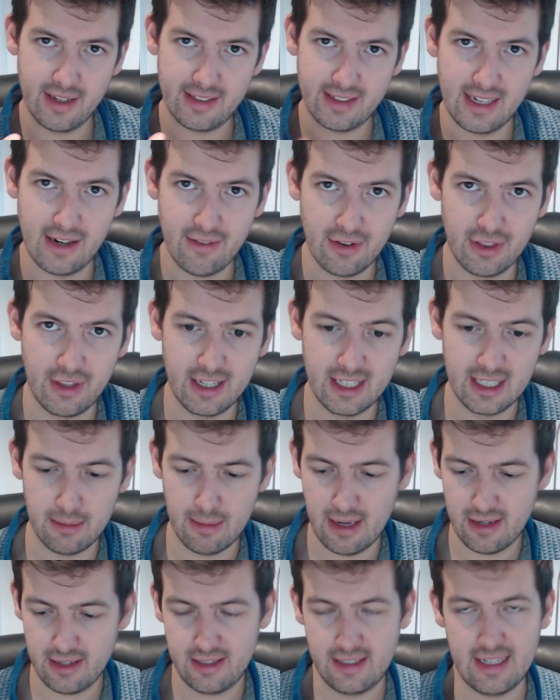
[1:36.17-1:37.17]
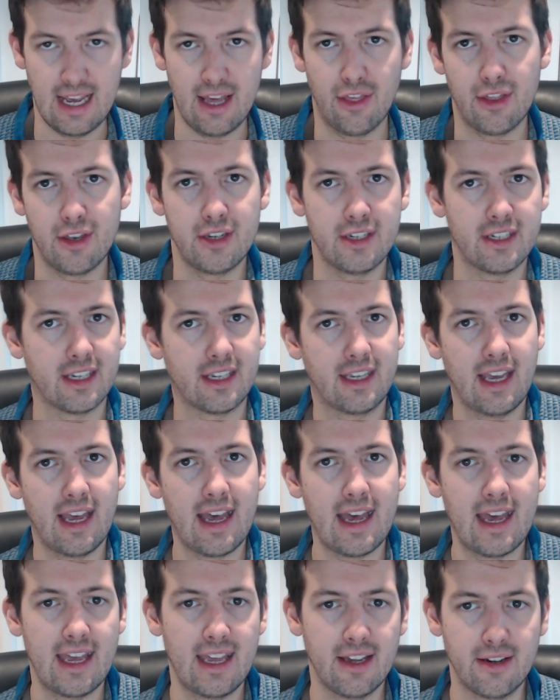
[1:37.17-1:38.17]
everything's about death and
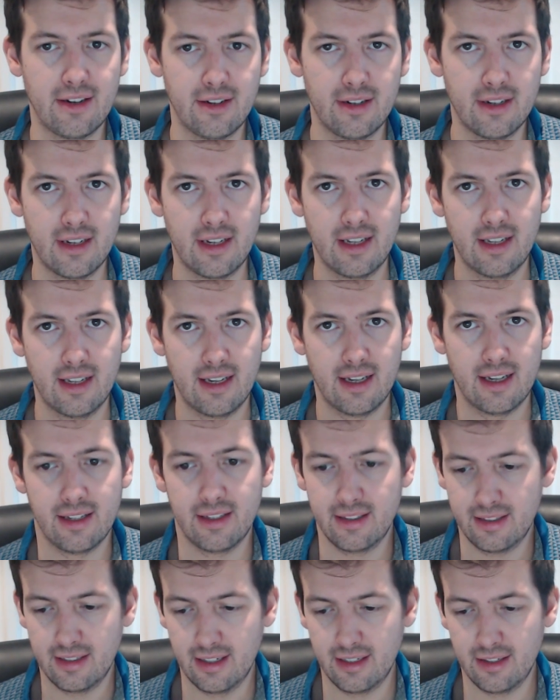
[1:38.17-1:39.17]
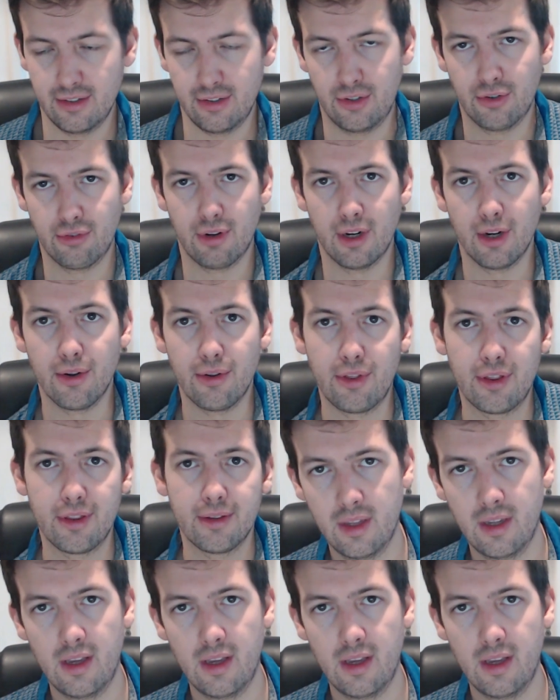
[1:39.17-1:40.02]
decay and growth.